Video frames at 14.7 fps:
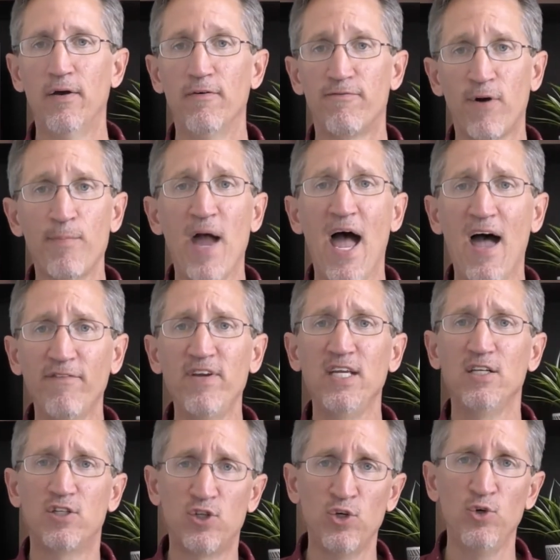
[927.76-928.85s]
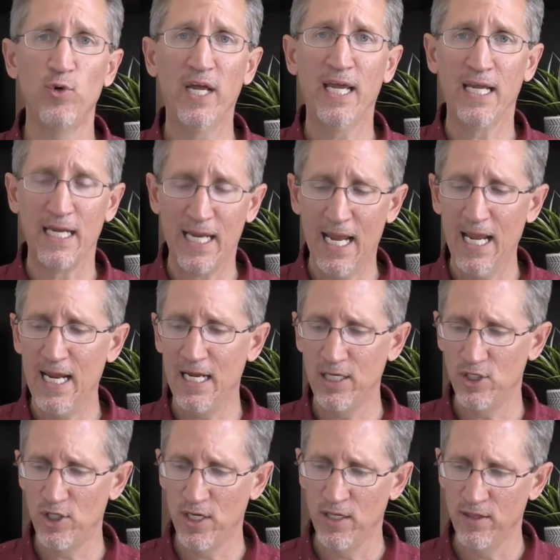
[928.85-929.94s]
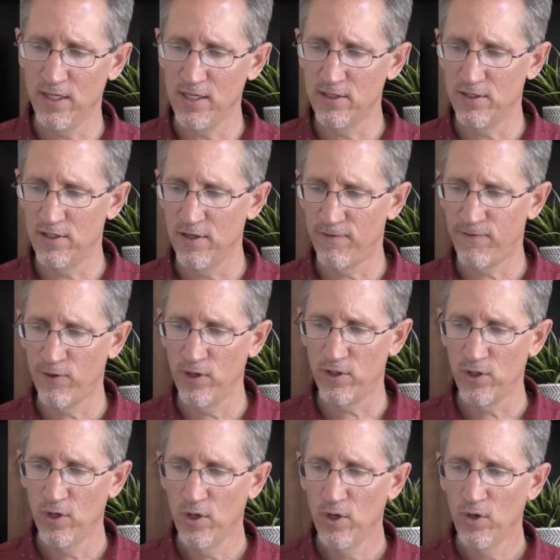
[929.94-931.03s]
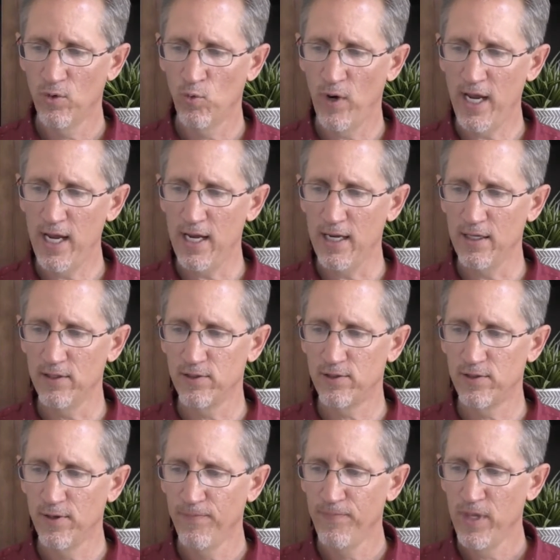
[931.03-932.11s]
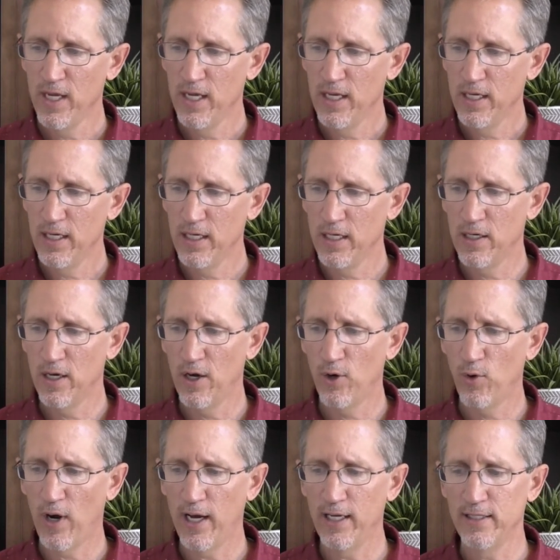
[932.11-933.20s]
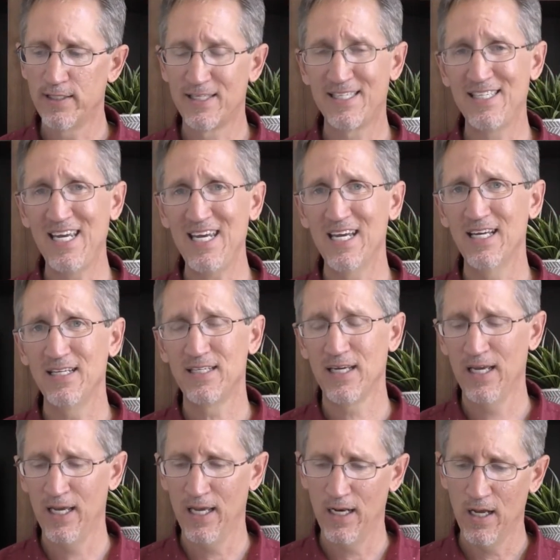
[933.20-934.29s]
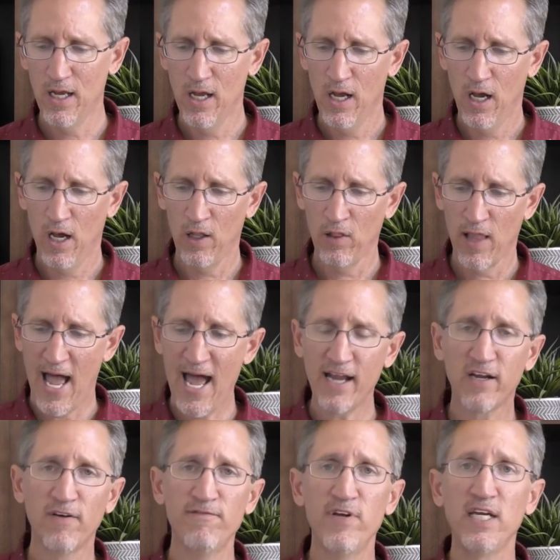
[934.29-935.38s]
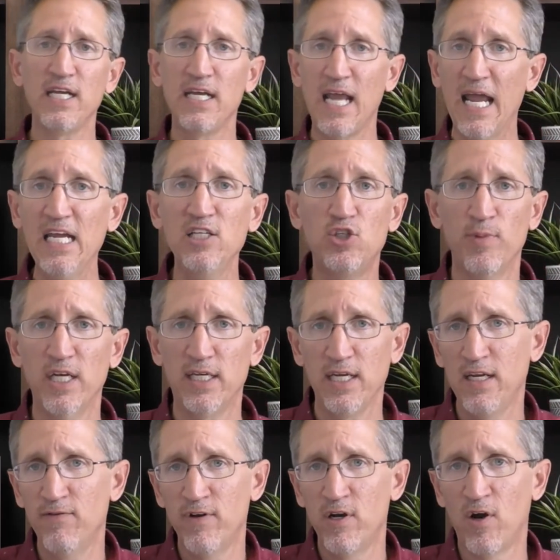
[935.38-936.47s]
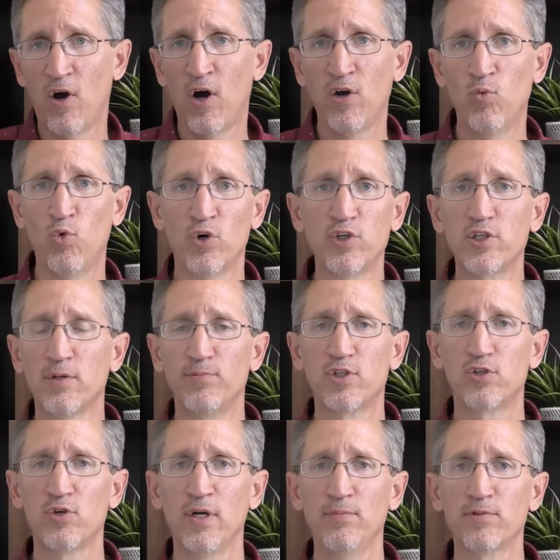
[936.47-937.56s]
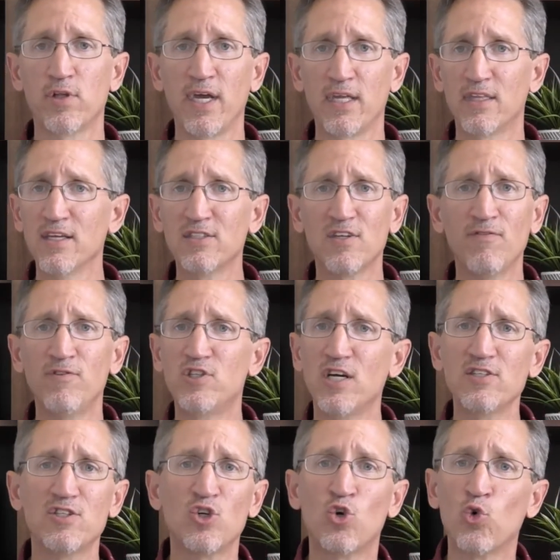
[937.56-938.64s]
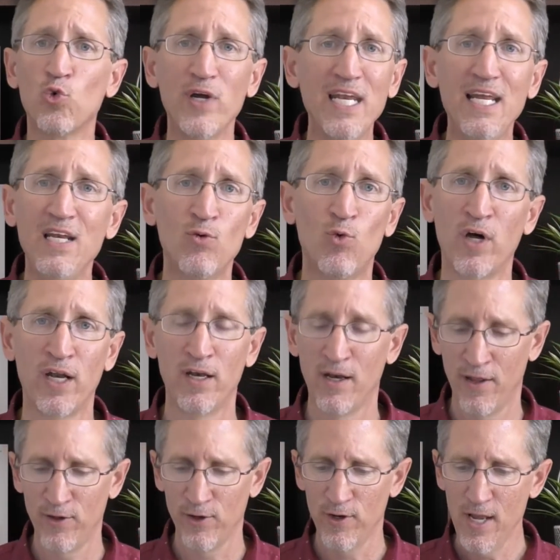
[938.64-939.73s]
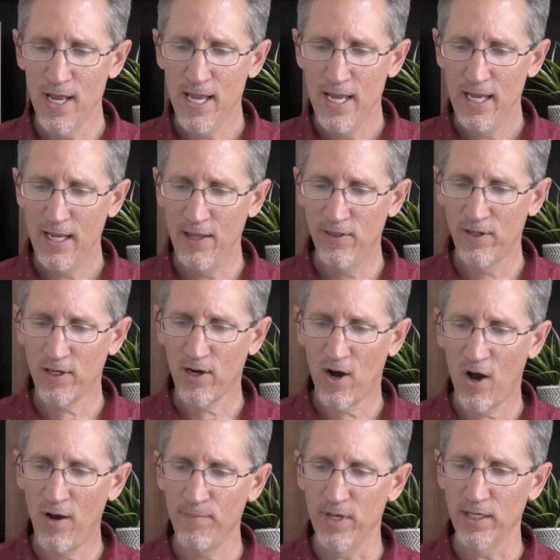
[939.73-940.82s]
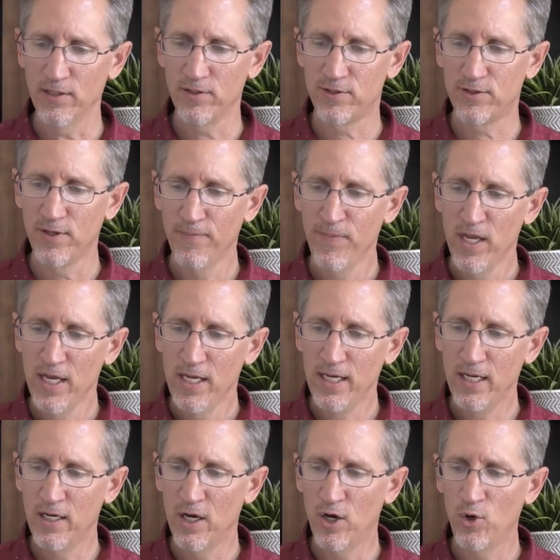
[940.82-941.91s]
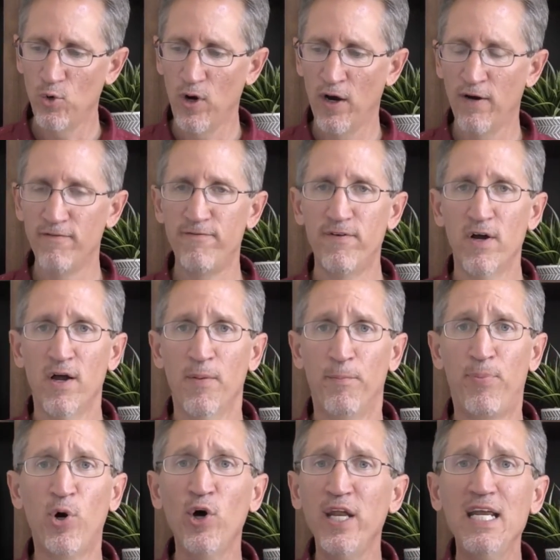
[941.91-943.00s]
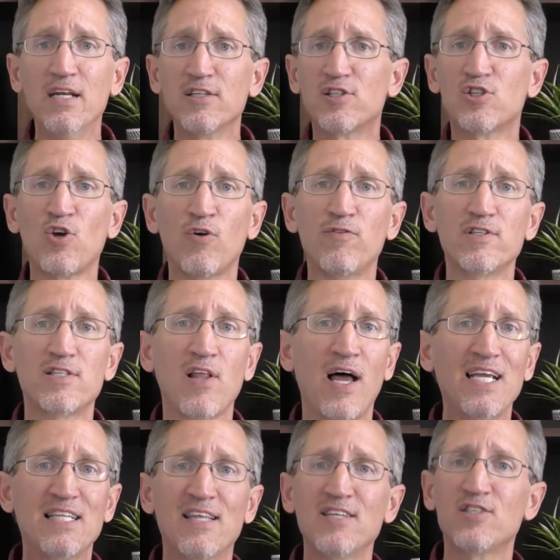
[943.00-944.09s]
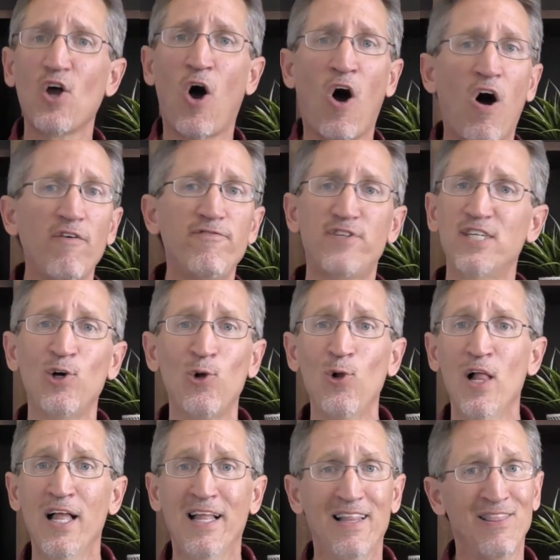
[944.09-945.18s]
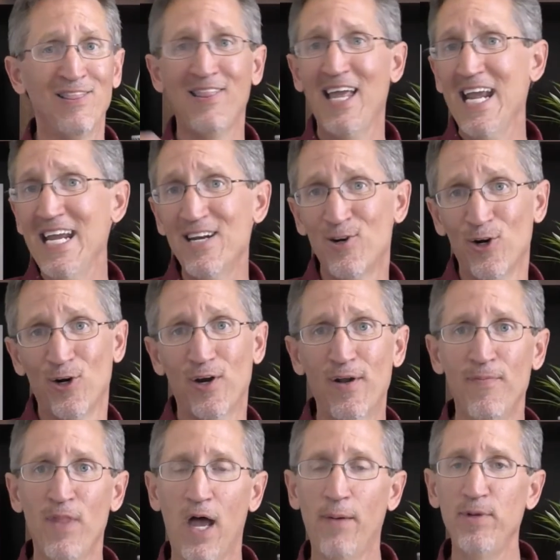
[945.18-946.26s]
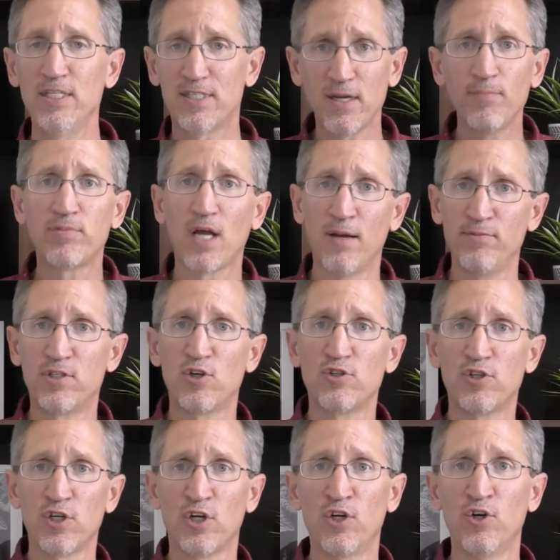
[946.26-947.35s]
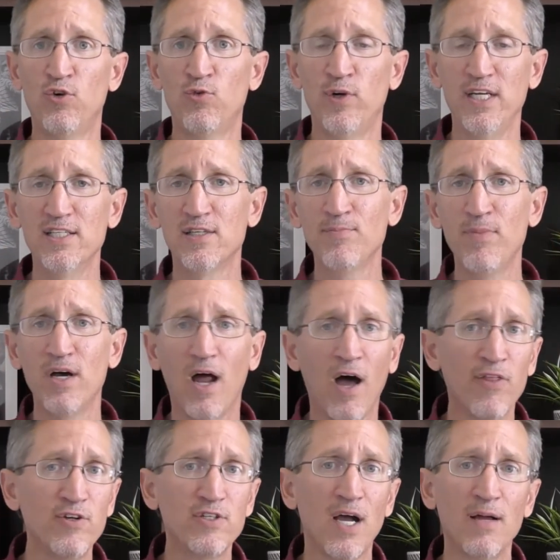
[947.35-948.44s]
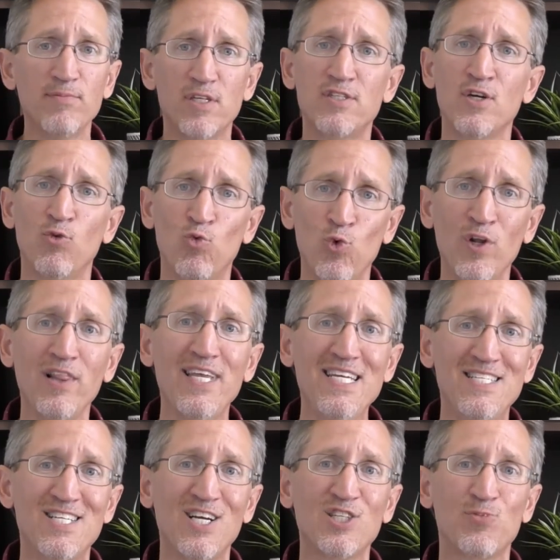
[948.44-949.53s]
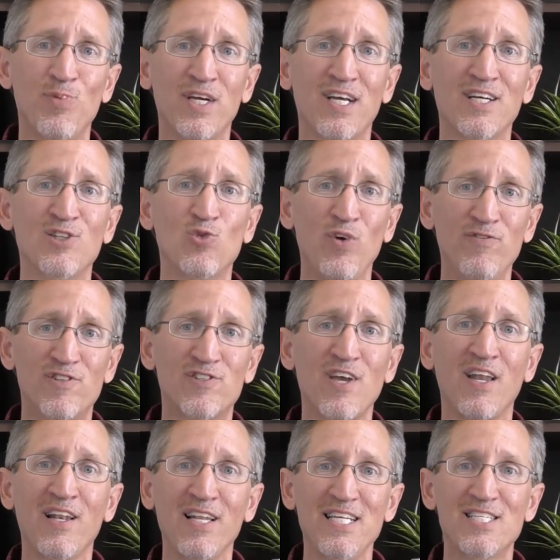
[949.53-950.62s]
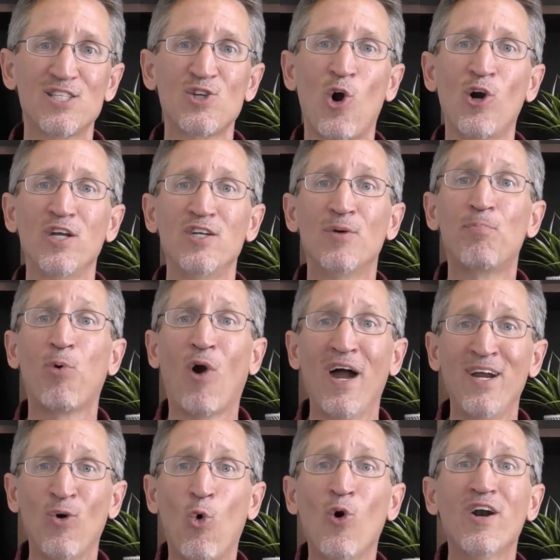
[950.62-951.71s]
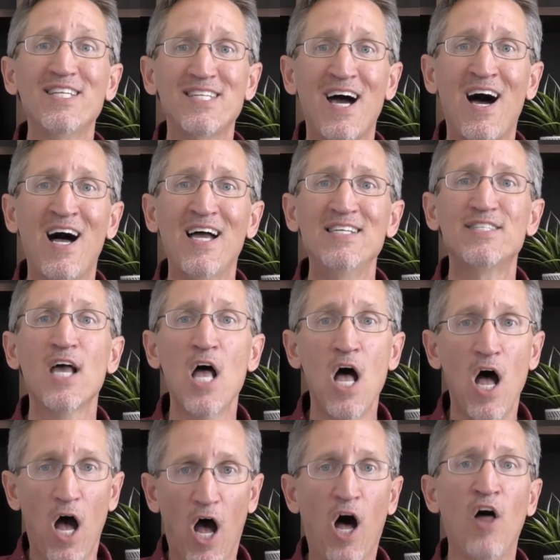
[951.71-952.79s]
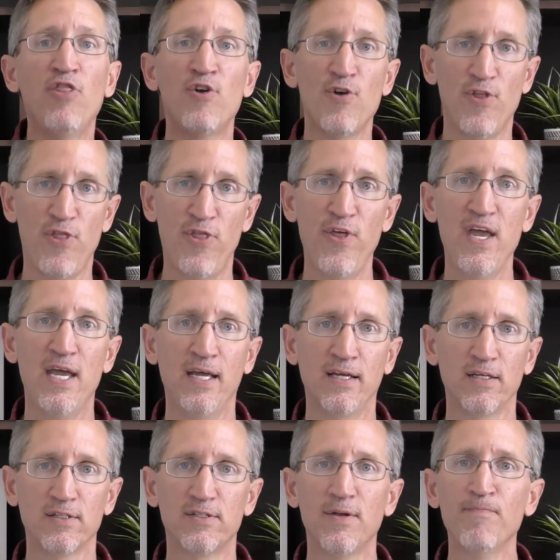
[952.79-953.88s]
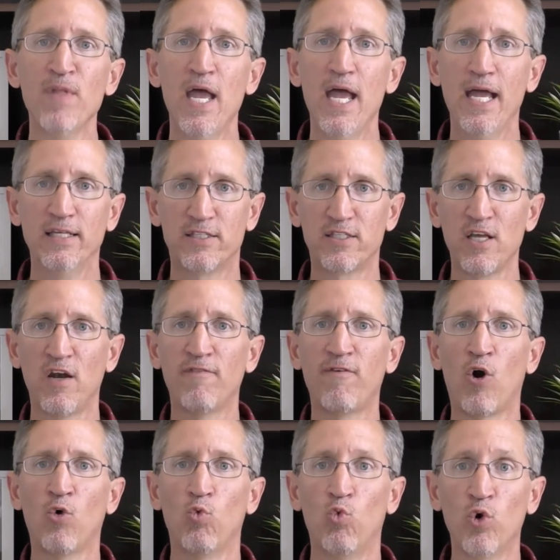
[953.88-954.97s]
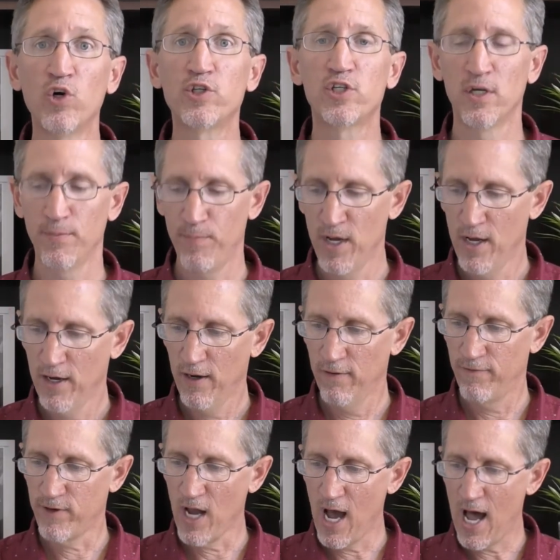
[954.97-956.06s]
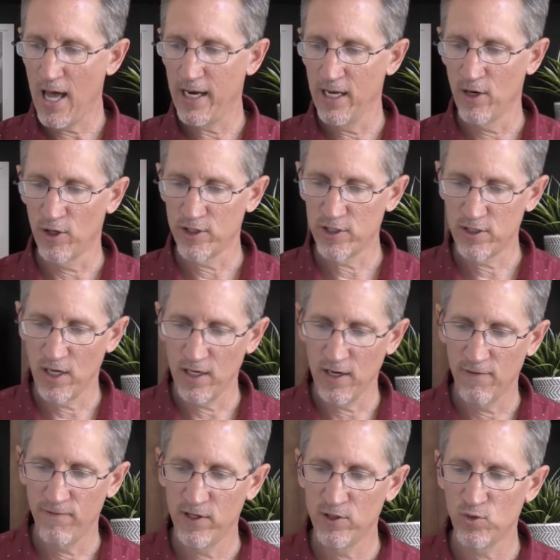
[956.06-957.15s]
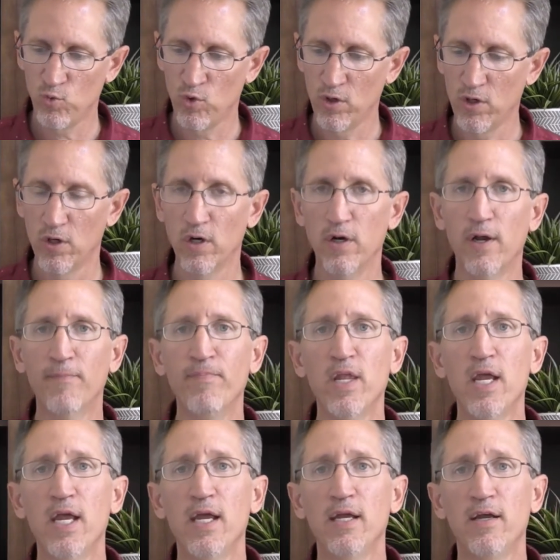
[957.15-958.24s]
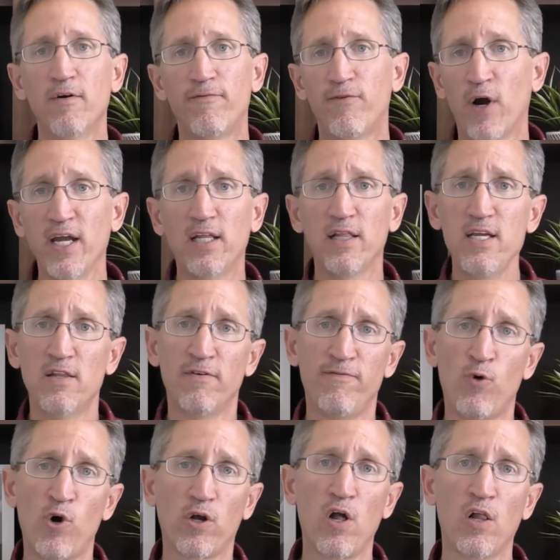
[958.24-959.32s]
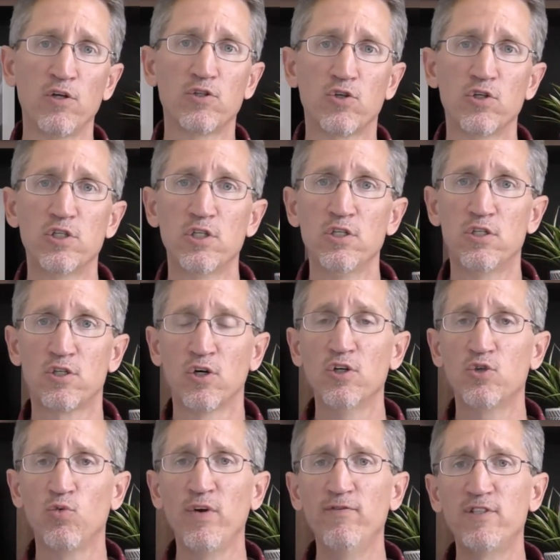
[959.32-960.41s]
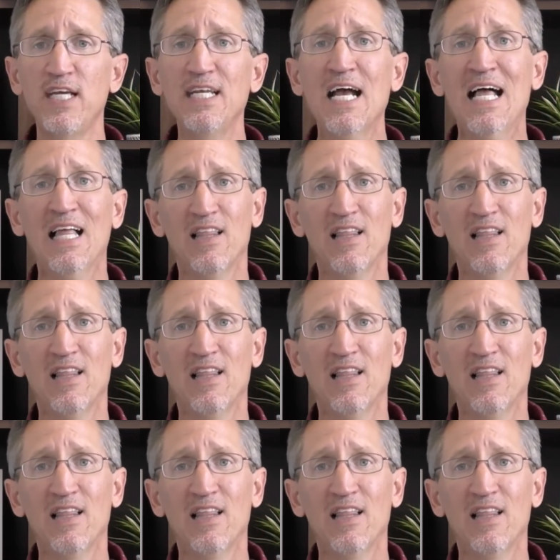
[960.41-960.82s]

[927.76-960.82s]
from having to engage in these different ways. I see it in a lack of engagement, even on worship streams like this, of just greeting one another in the comments, of putting a service like this off till later. Sometimes there's a good reason, but other times is it really just because we've subtly started to prioritize other things instead of our worship of God and our study of His Word? Frankly, in the Fort Collins Christian Church, we've seen